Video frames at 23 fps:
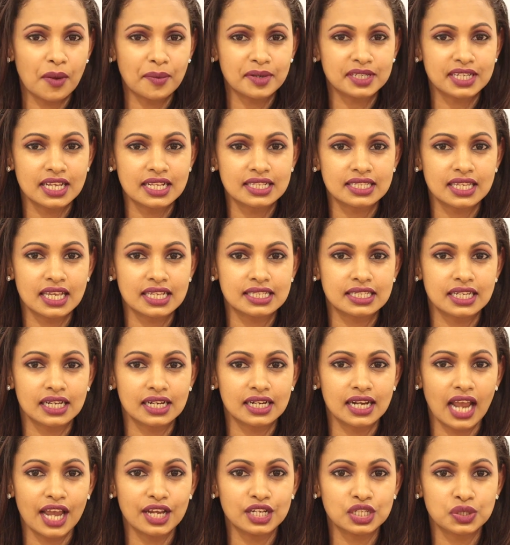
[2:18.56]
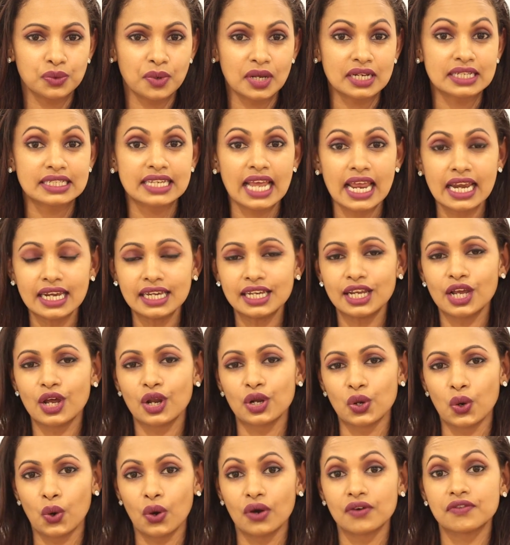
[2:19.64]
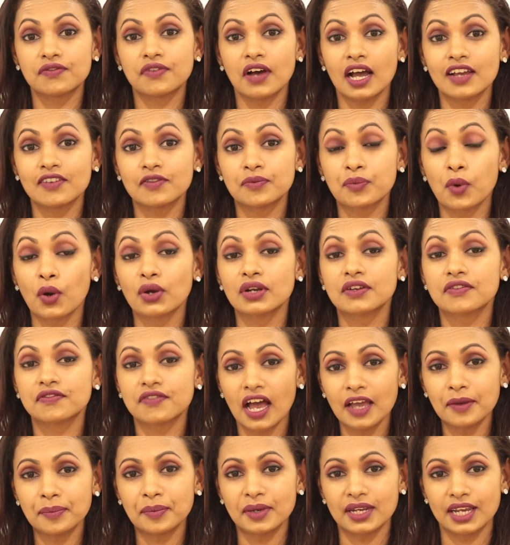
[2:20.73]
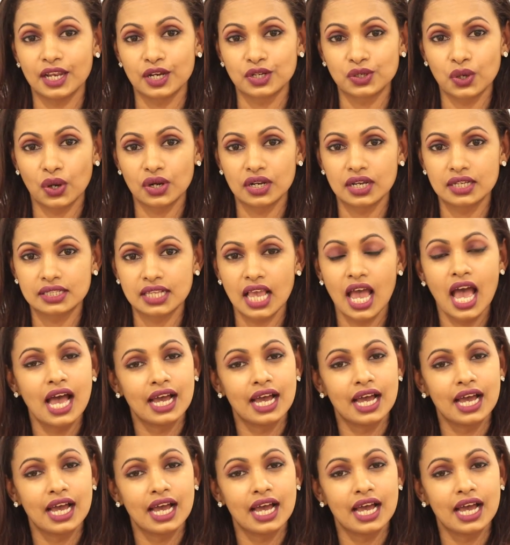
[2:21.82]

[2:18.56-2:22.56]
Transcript: remittances declined to a 10-year low of $5.5 billion,